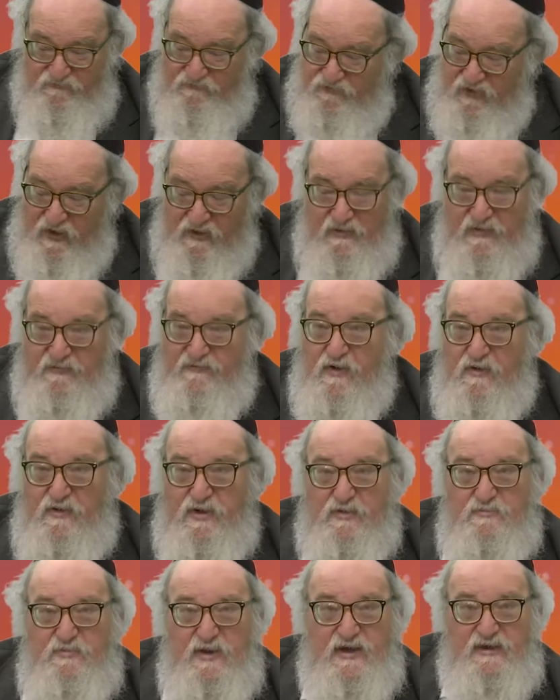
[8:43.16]
Very,
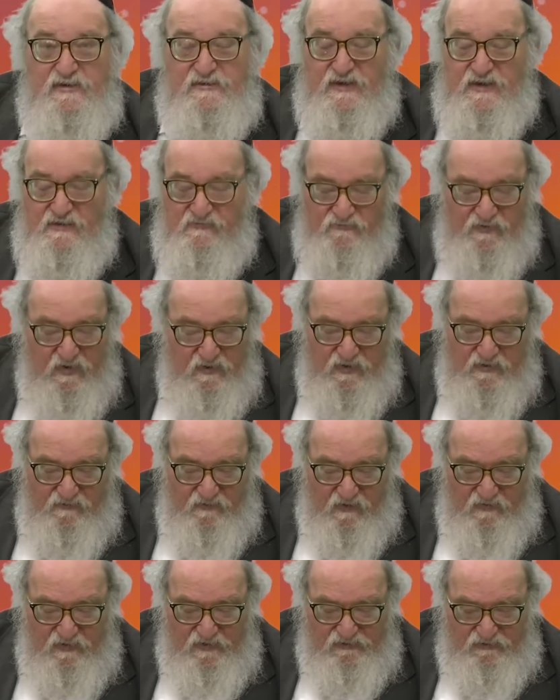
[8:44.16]
very amazing, very,
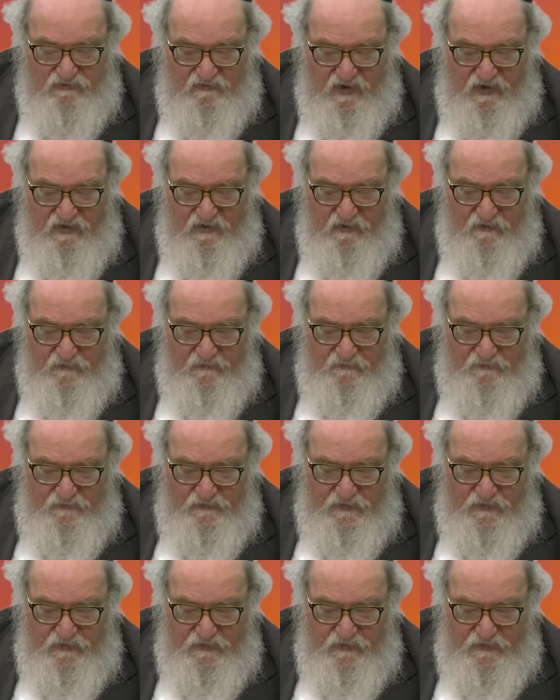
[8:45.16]
very shver.